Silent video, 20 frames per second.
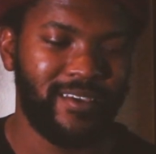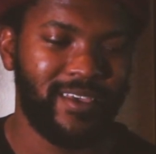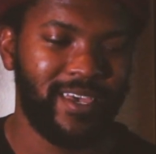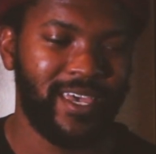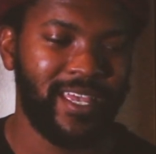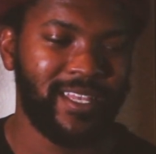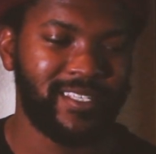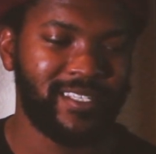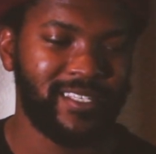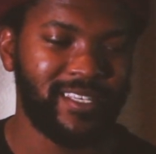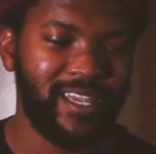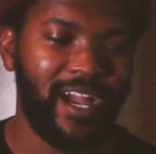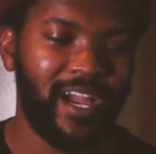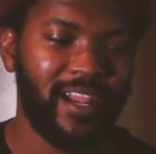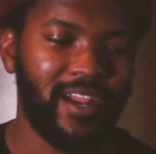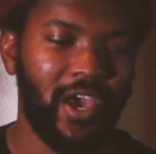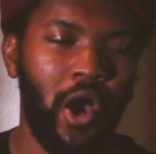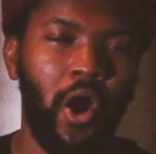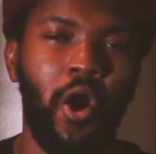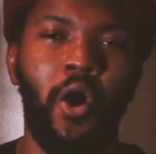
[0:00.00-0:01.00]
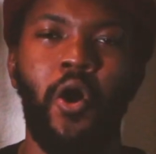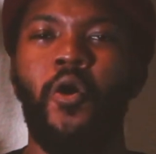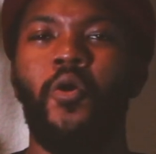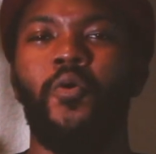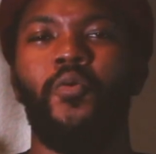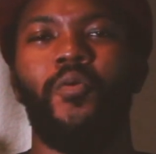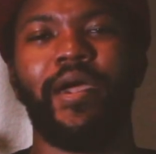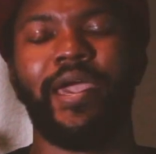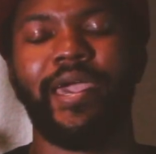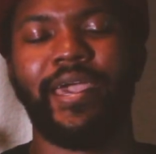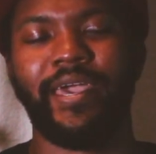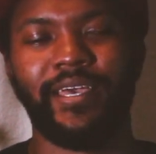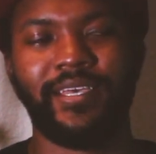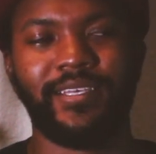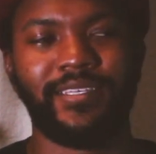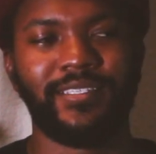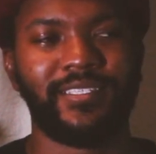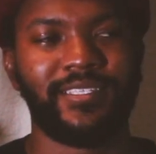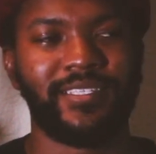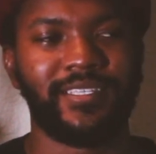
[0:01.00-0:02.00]
It's not
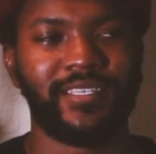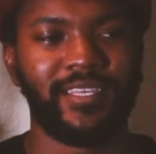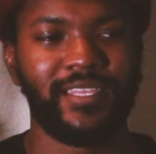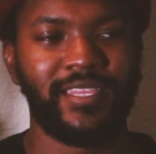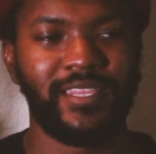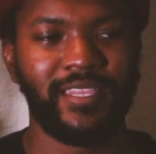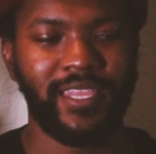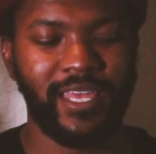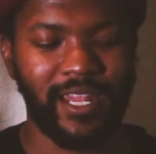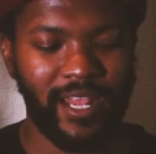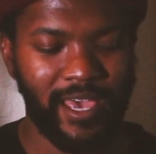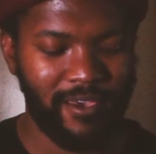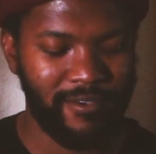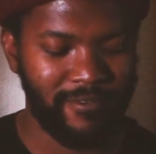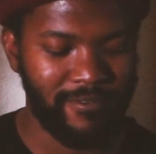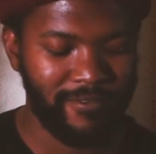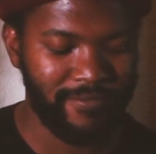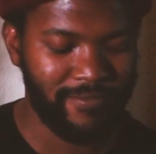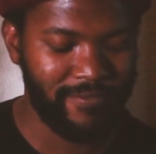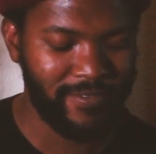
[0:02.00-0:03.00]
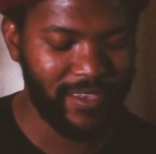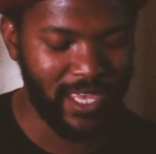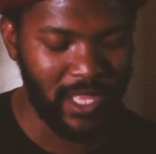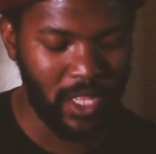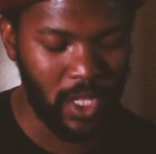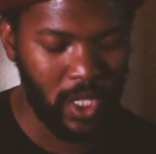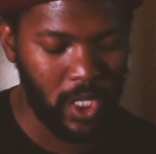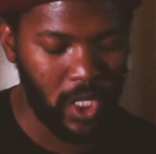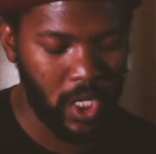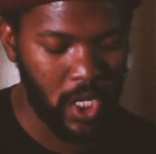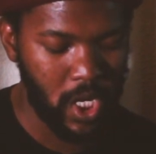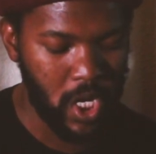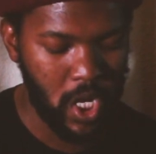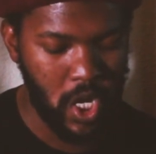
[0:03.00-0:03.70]
always that I feel